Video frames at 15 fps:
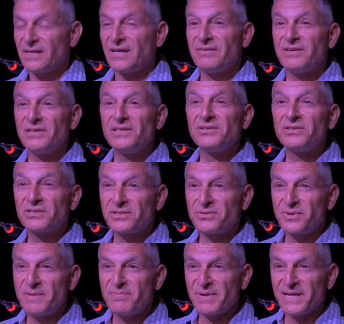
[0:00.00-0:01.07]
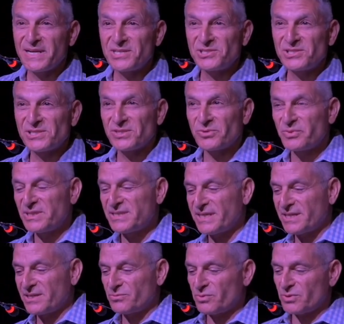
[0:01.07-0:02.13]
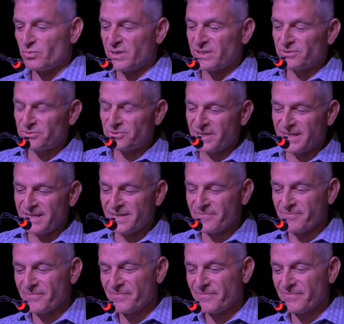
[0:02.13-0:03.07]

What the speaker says: I've only got 3 pages and we're down with 1 already.